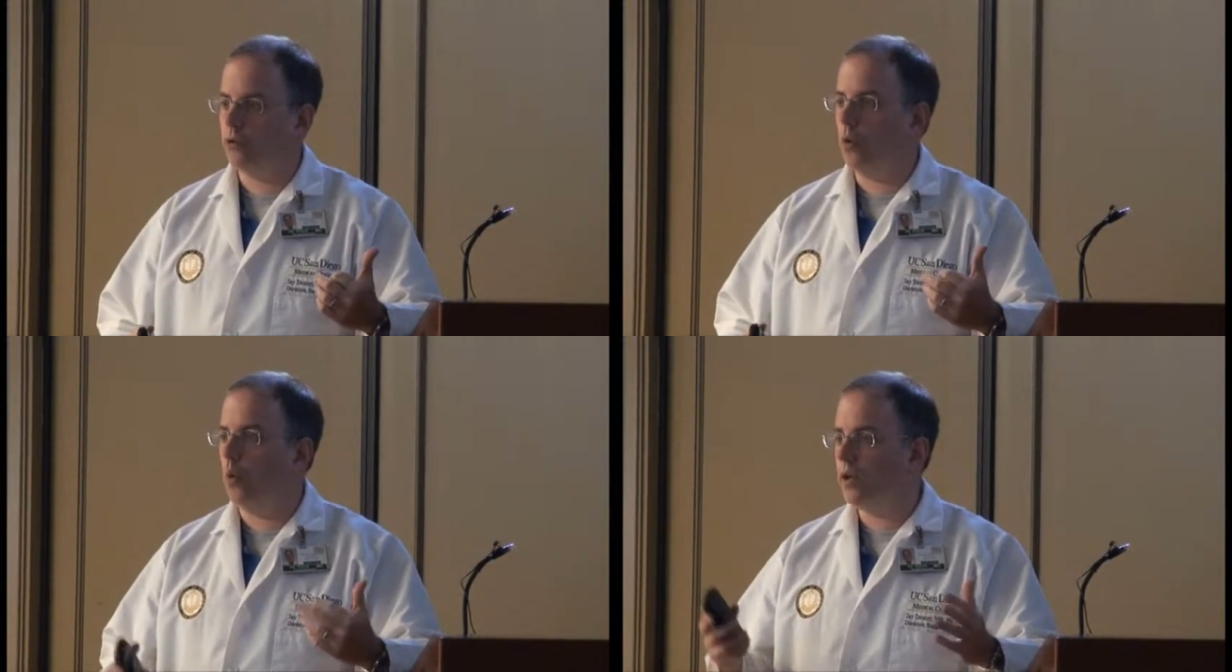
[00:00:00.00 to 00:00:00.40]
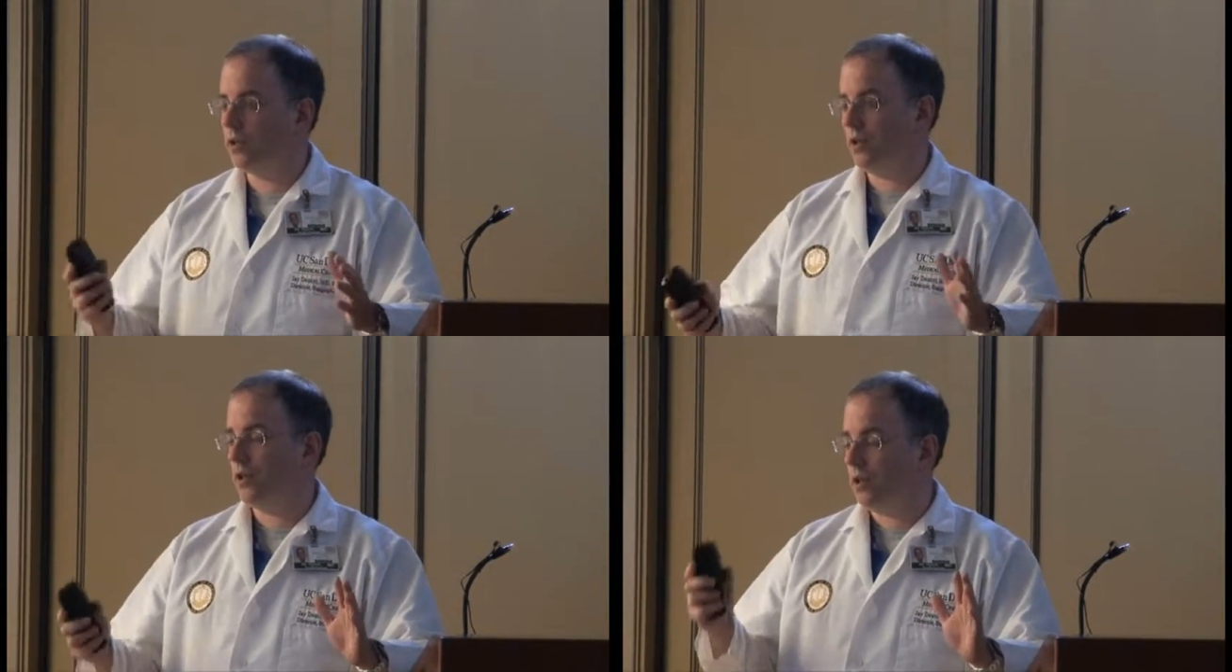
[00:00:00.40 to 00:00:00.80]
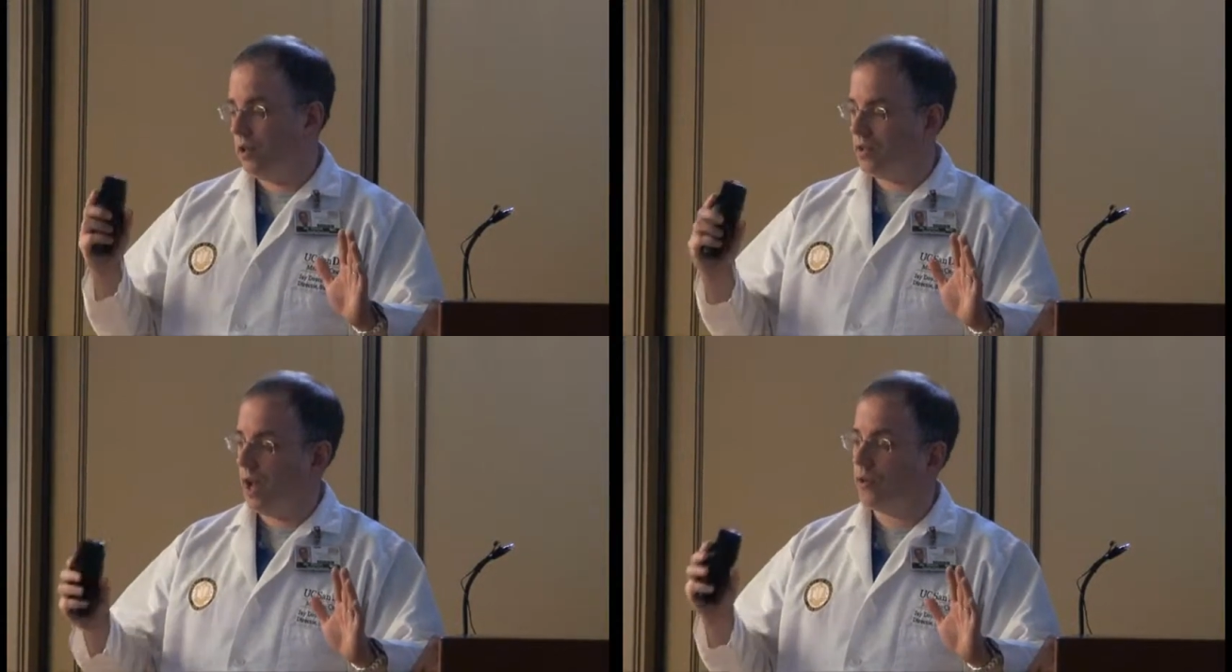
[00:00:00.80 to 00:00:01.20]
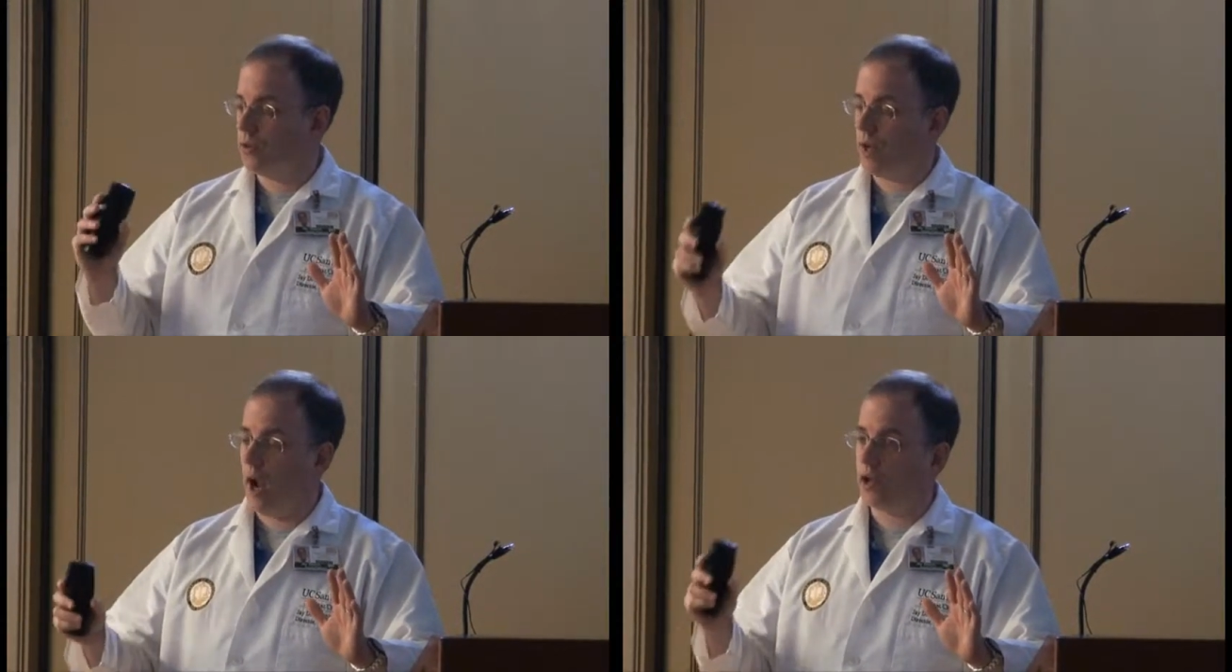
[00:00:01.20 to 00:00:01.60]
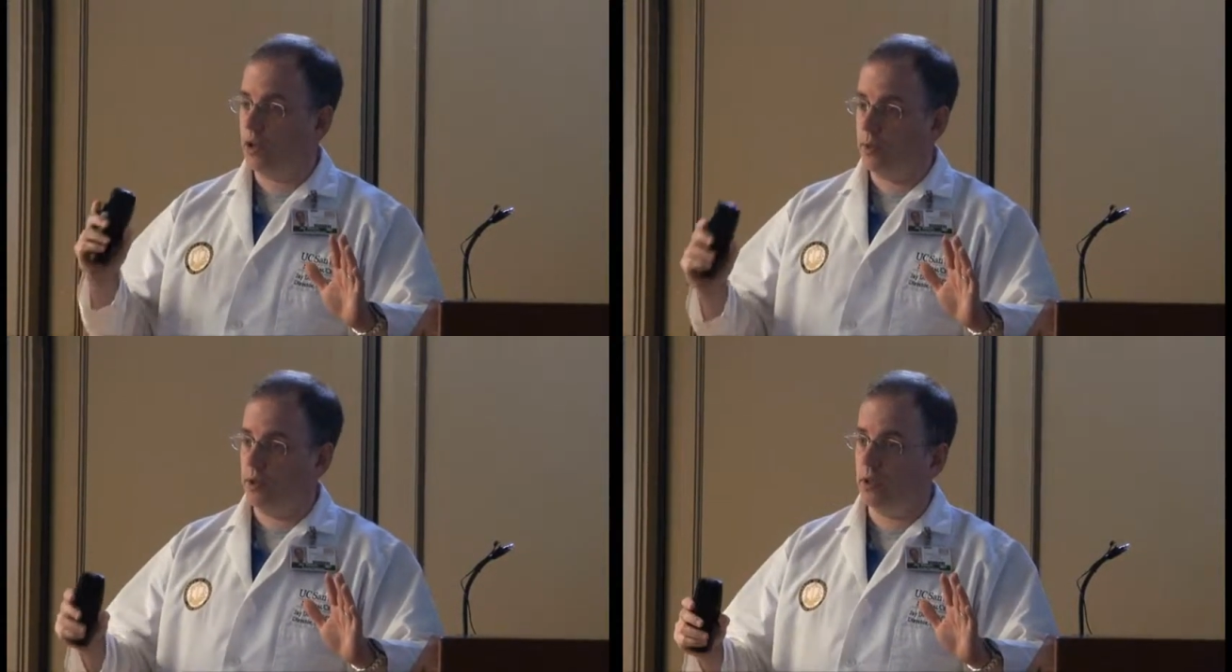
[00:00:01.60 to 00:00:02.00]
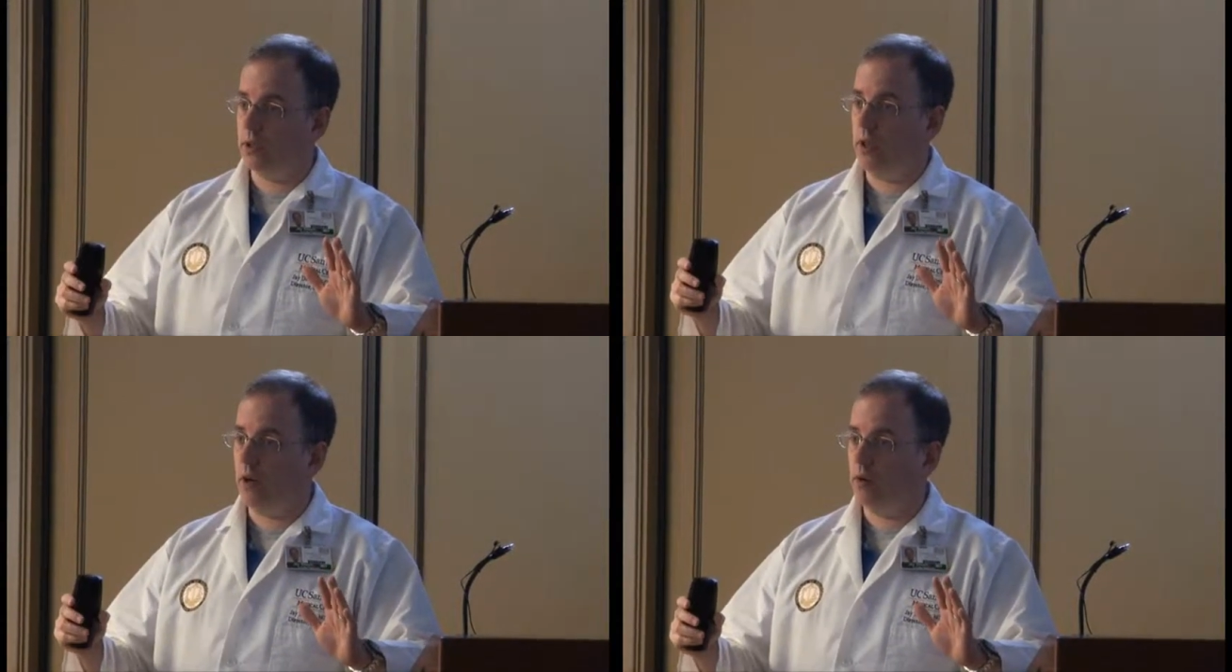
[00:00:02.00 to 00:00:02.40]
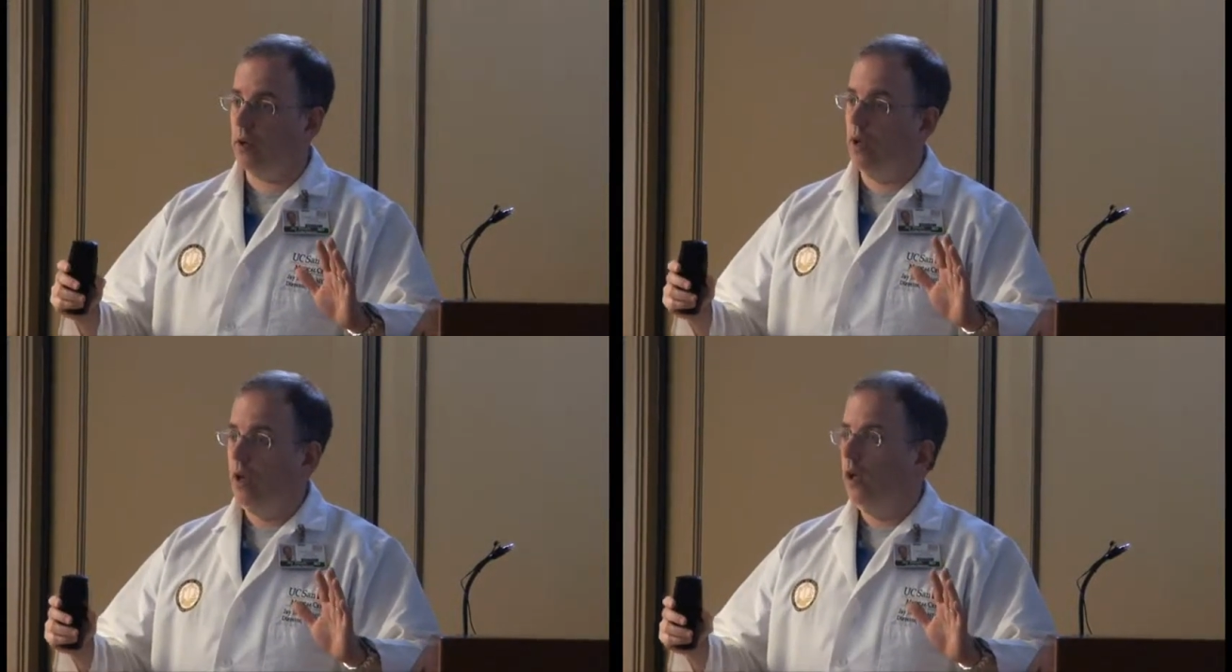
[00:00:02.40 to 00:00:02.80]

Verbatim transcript: So once the disaster has actually been declared,